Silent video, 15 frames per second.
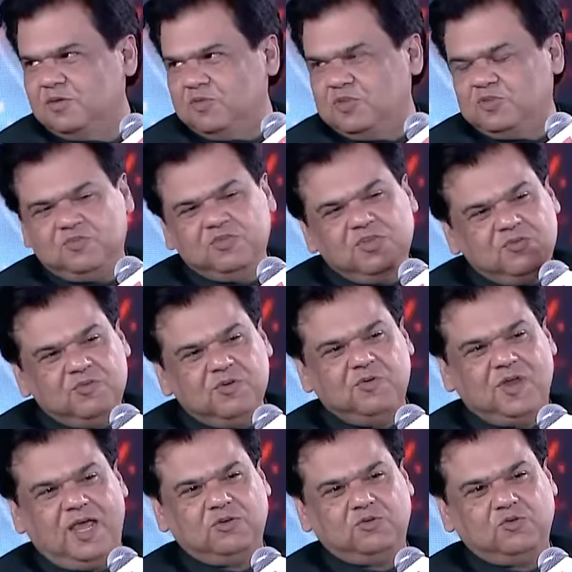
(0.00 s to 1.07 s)
which we would
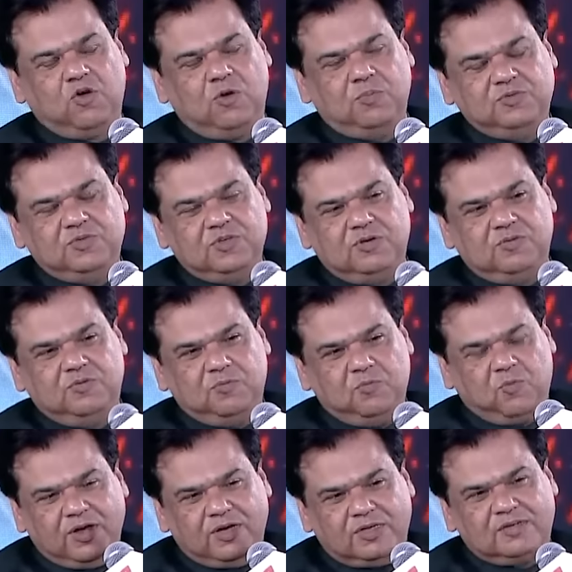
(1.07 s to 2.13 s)
like to observe,
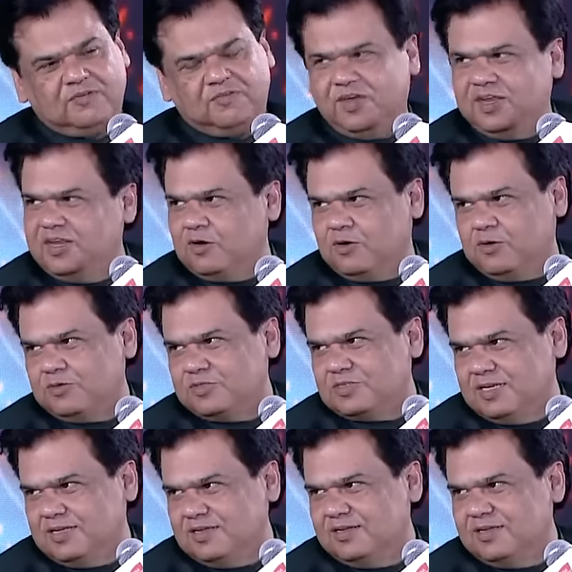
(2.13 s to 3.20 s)
monitor very
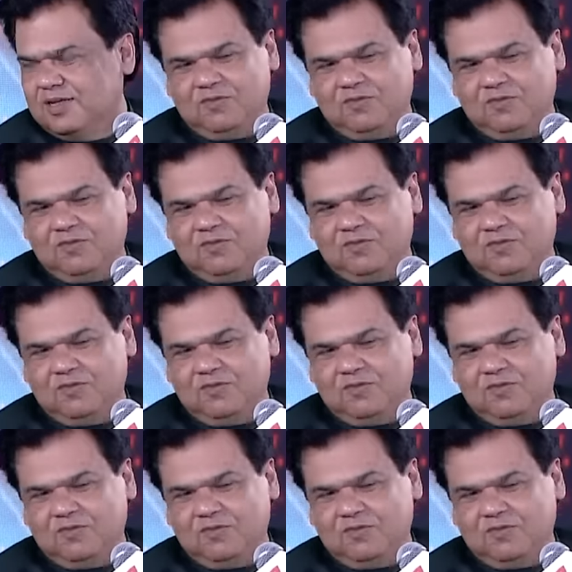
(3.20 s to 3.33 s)
closely.